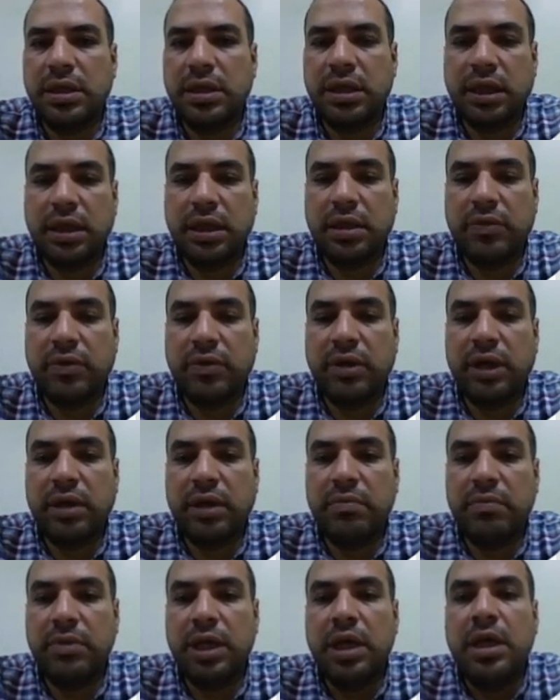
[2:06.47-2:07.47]

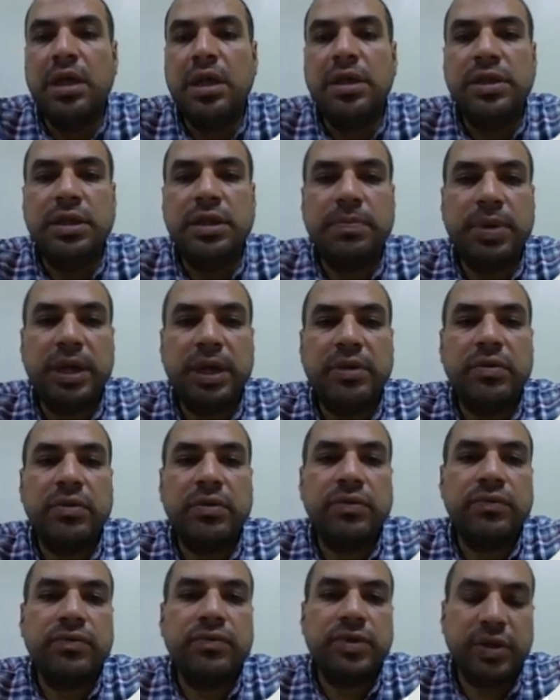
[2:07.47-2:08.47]
time, the
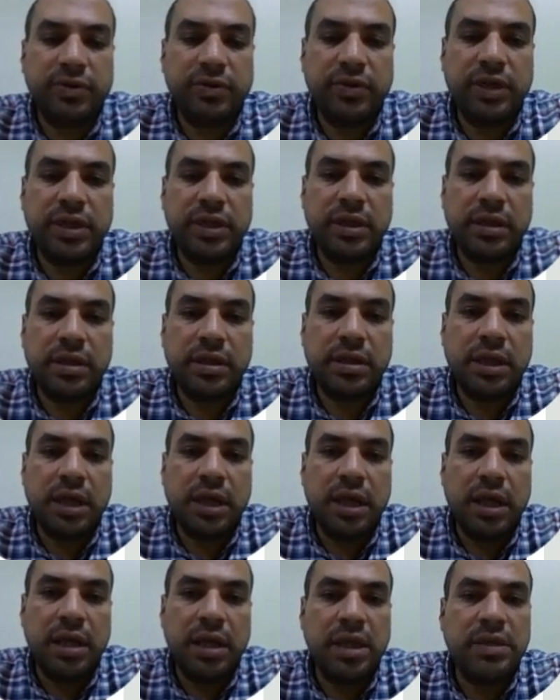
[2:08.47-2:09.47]
better the result.
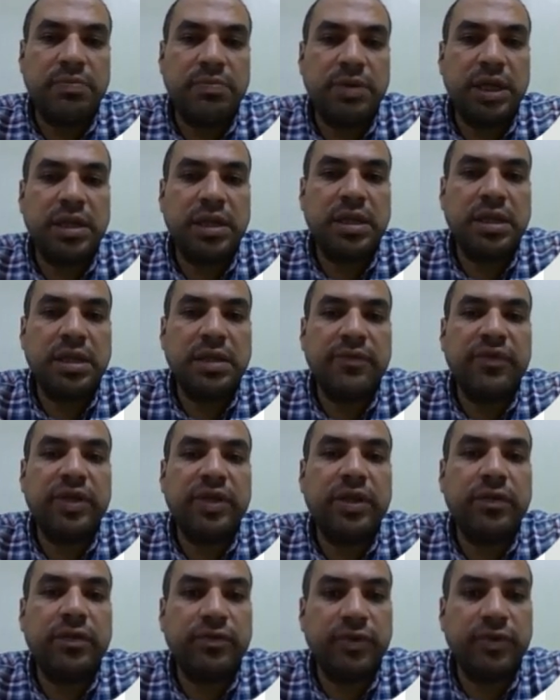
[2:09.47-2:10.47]
This means that the
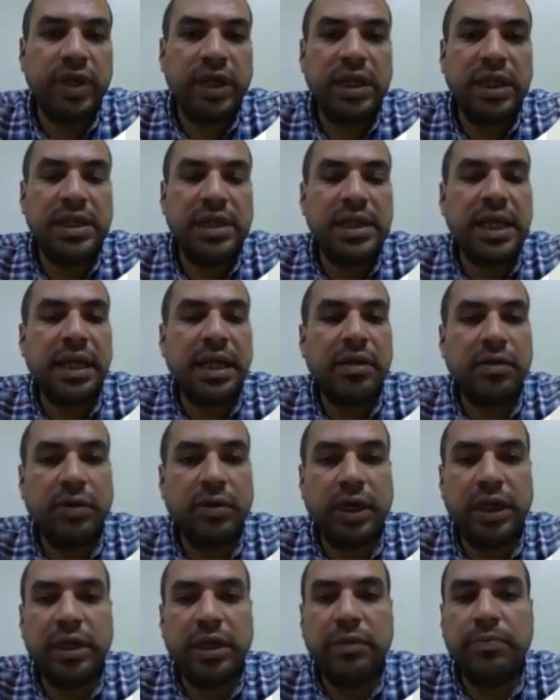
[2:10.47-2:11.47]
failure rate is
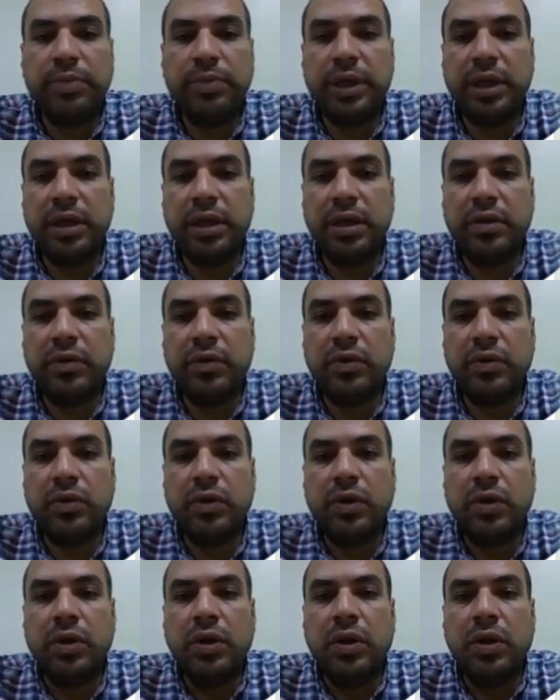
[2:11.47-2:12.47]
calculated per
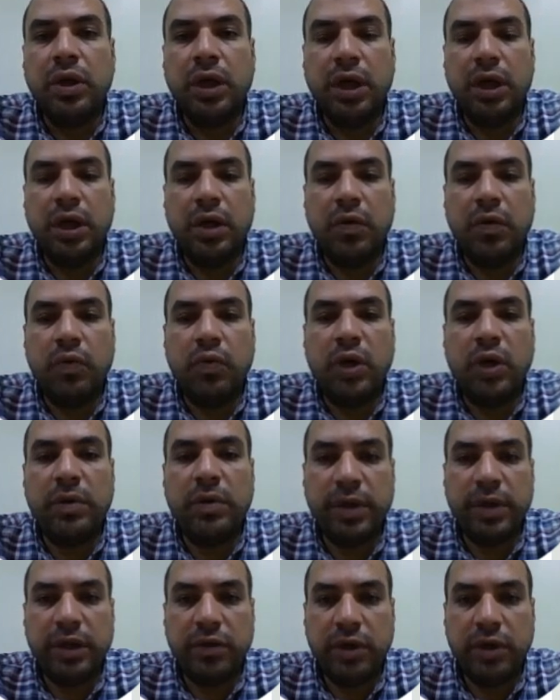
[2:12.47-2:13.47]
1
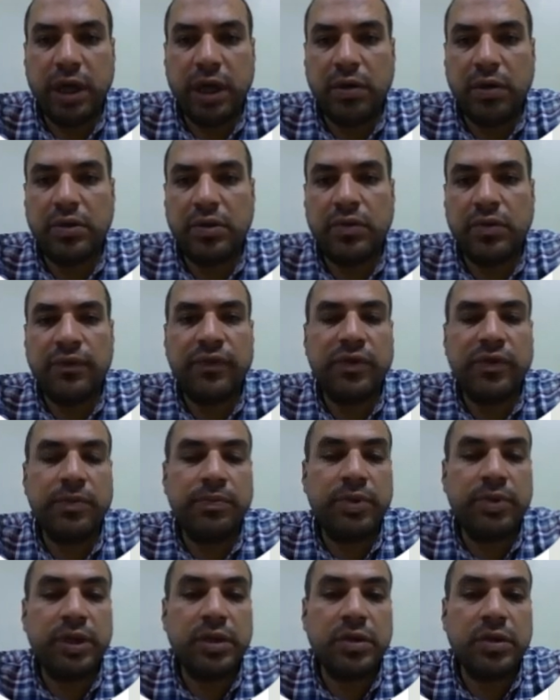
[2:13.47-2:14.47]
million hours of
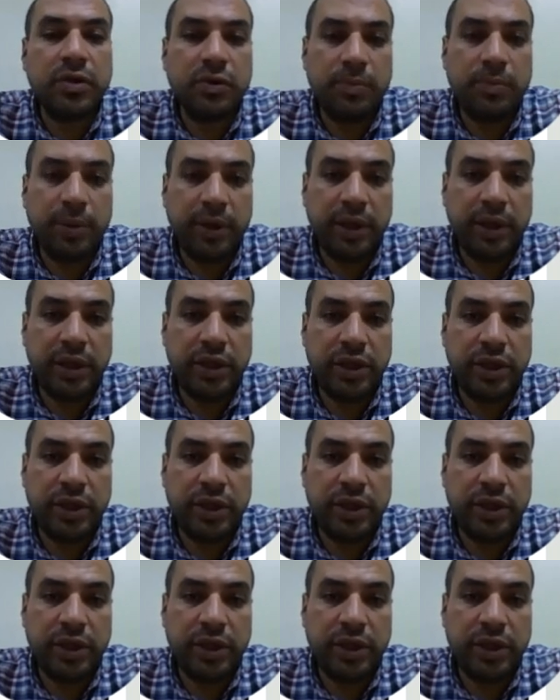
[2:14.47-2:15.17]
compressor operation.